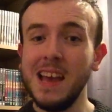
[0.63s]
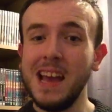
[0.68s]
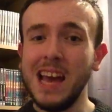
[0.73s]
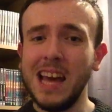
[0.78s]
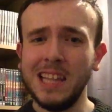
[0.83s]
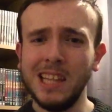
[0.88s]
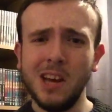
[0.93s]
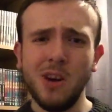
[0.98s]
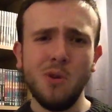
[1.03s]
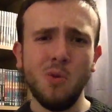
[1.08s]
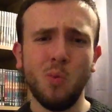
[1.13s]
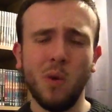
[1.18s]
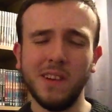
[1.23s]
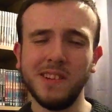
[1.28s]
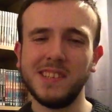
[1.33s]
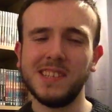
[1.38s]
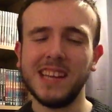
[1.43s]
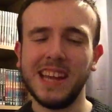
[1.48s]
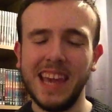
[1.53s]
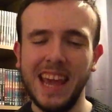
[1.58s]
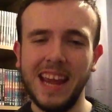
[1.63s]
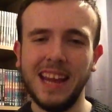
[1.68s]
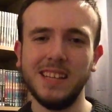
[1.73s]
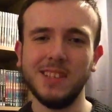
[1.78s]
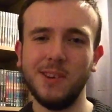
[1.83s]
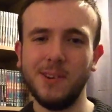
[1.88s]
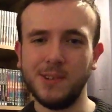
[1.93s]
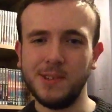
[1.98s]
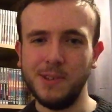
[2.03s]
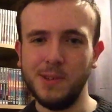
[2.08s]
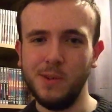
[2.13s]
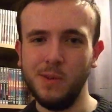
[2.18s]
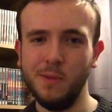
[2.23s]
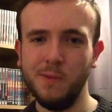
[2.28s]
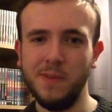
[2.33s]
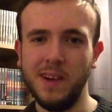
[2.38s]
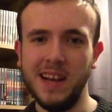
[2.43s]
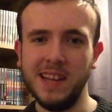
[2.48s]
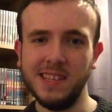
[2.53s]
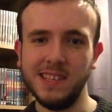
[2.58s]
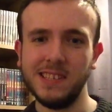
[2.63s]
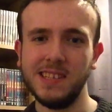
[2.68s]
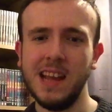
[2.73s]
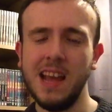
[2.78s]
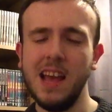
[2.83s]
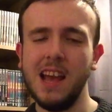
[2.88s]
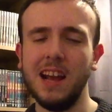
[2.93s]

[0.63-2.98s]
Hello once again, Doctor Who fans,